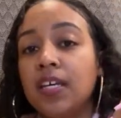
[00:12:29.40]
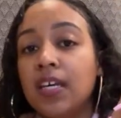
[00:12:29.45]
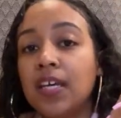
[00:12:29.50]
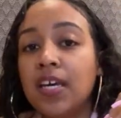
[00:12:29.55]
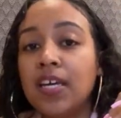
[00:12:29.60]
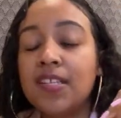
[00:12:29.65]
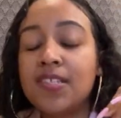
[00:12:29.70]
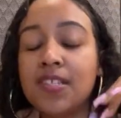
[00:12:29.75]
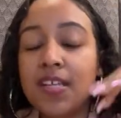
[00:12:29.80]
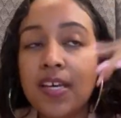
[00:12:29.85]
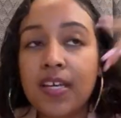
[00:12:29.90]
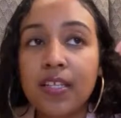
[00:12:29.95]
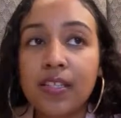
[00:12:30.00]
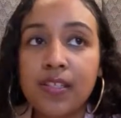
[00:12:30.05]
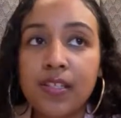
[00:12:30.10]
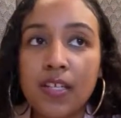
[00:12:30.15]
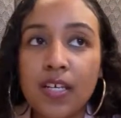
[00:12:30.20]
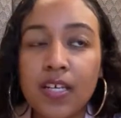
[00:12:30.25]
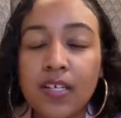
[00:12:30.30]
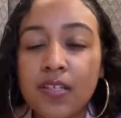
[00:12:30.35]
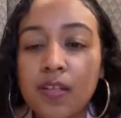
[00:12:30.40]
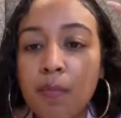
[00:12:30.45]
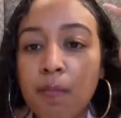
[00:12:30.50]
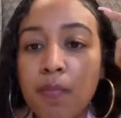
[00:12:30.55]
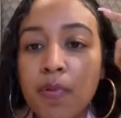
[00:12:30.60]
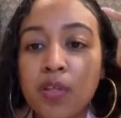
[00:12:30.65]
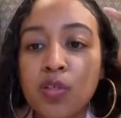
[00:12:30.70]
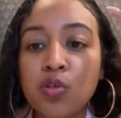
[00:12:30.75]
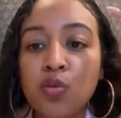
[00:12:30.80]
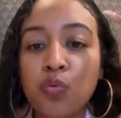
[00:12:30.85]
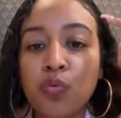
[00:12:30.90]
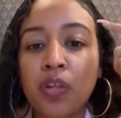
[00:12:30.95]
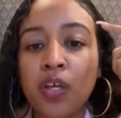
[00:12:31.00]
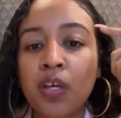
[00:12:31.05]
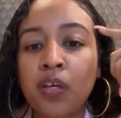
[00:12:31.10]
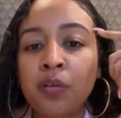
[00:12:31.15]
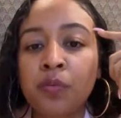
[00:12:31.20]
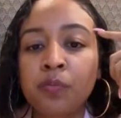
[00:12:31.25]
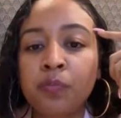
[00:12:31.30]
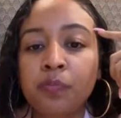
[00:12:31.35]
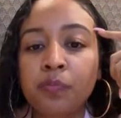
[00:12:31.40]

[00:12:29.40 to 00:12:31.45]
It's a mental thing.